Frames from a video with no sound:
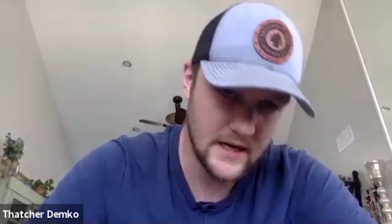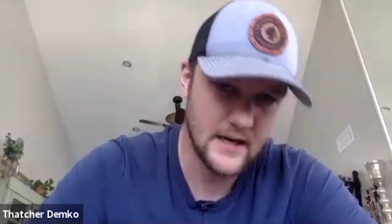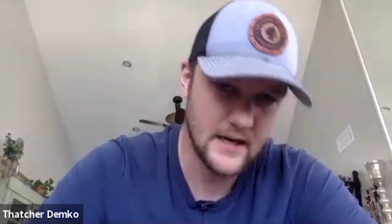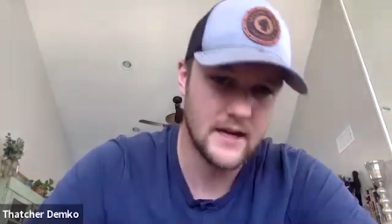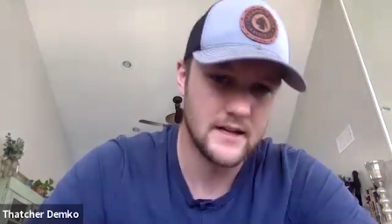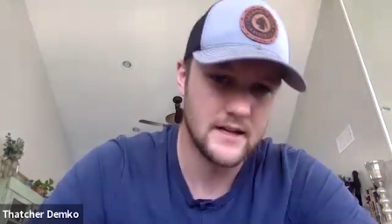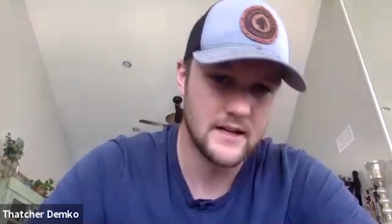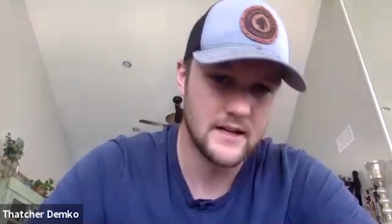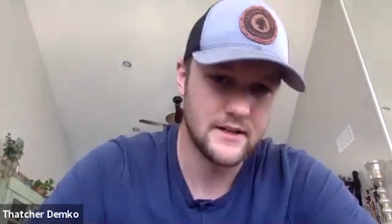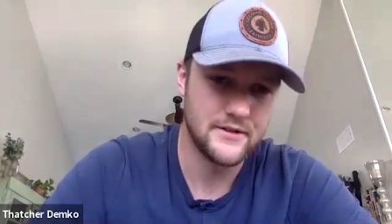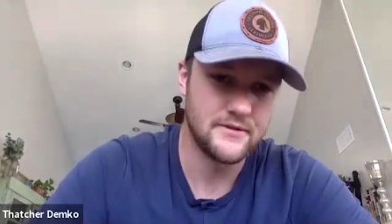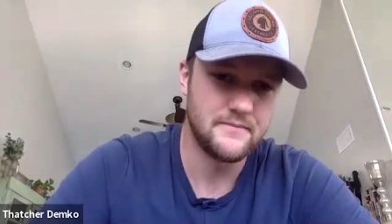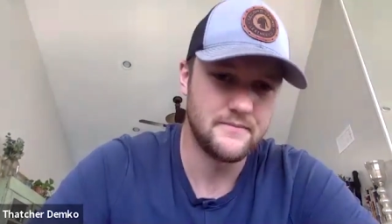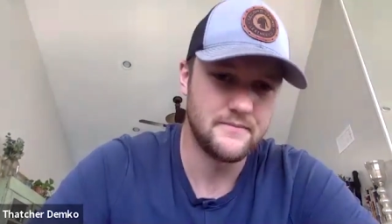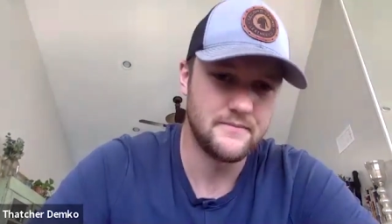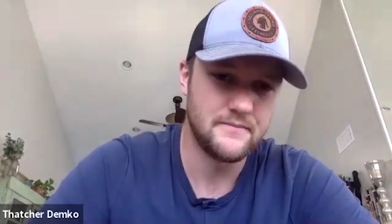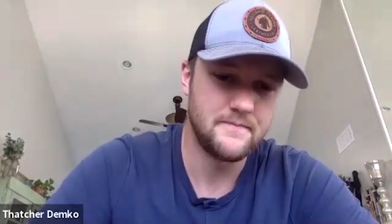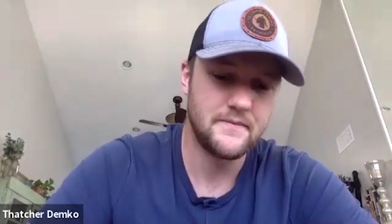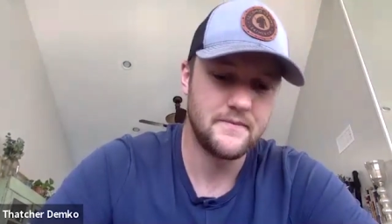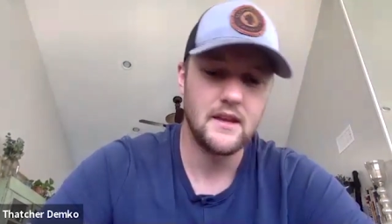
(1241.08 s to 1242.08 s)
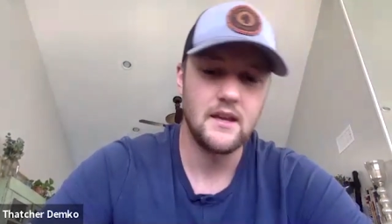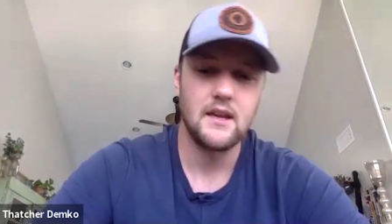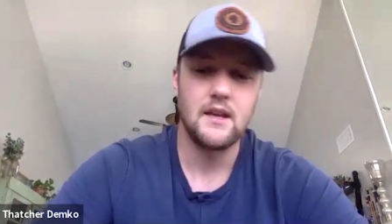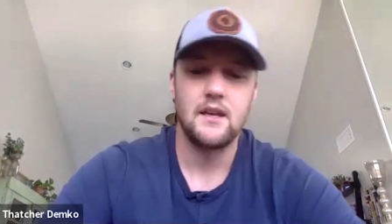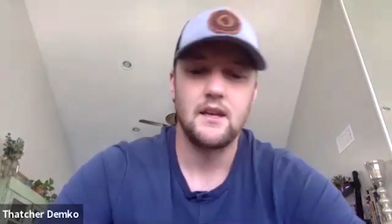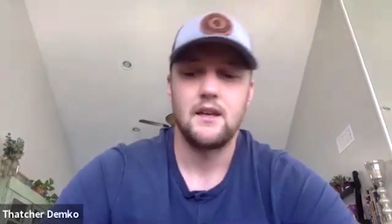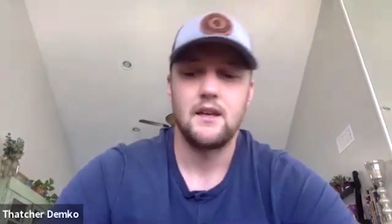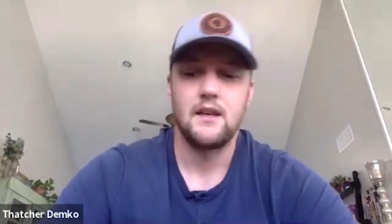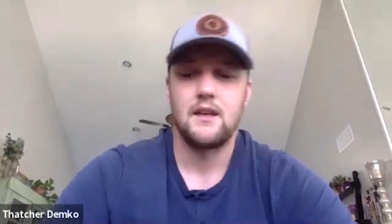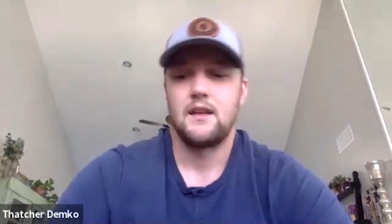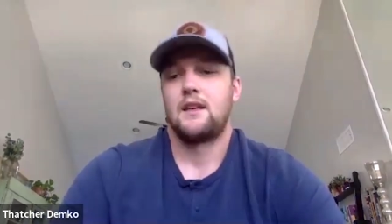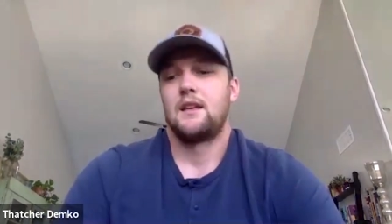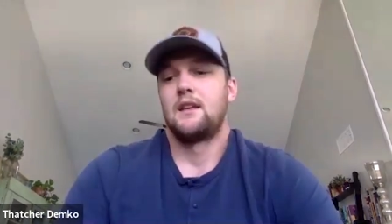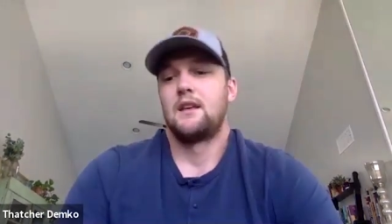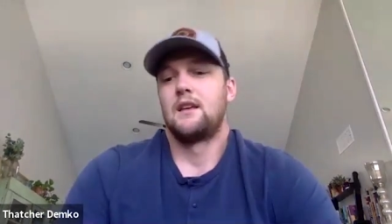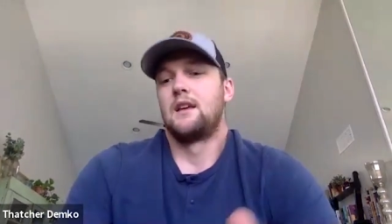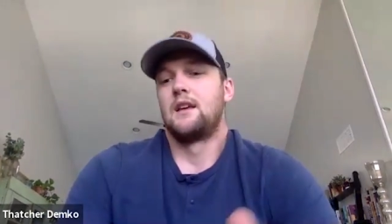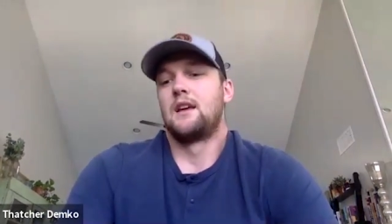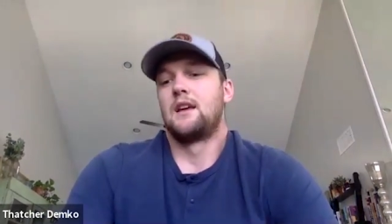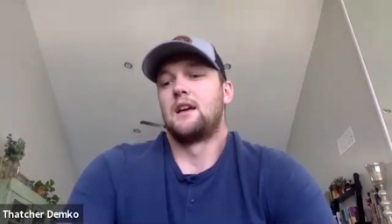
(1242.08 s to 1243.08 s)
us yeah. about your your
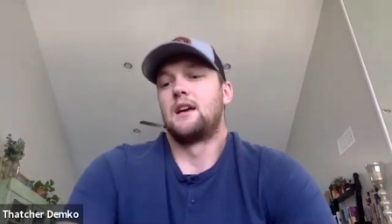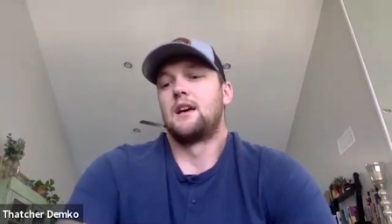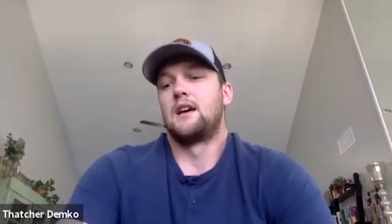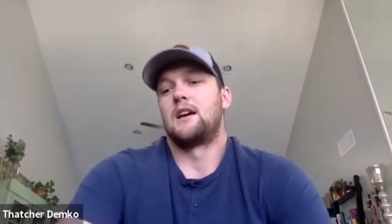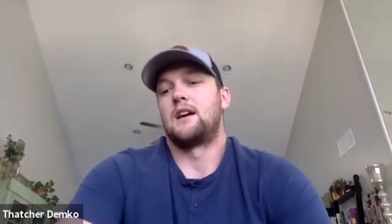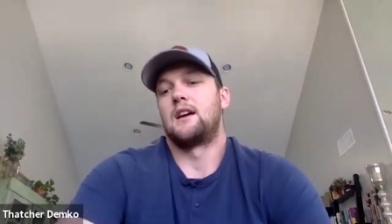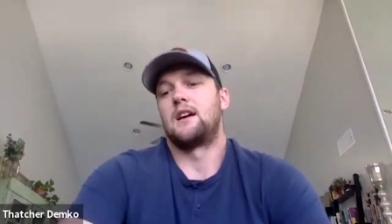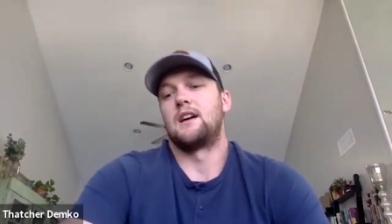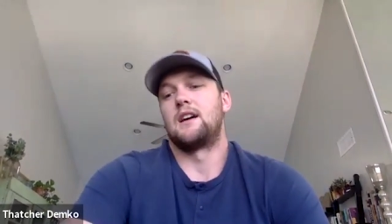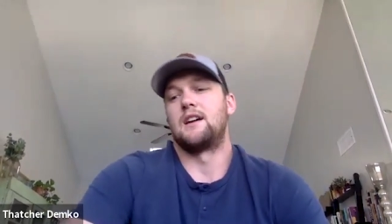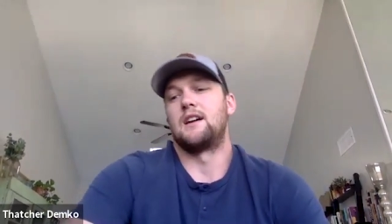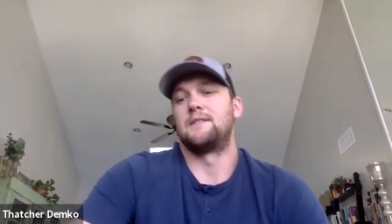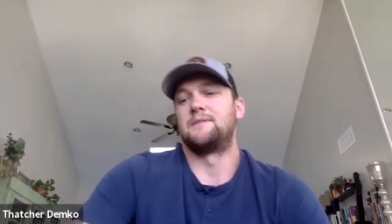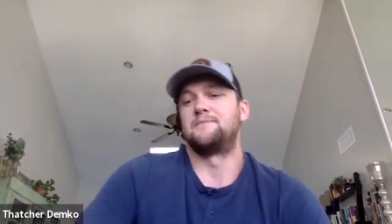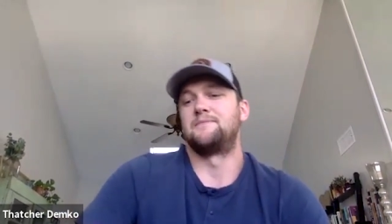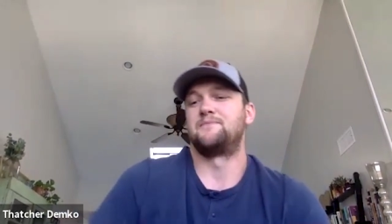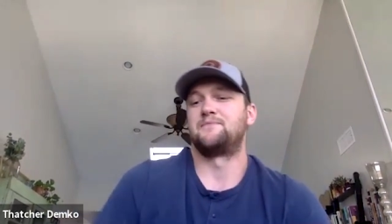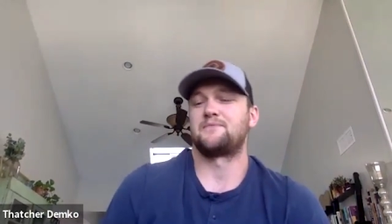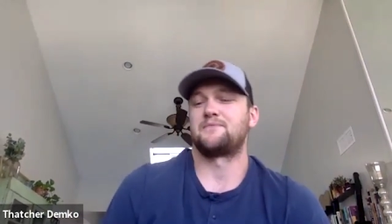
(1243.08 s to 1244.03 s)
newest addition in Delilah?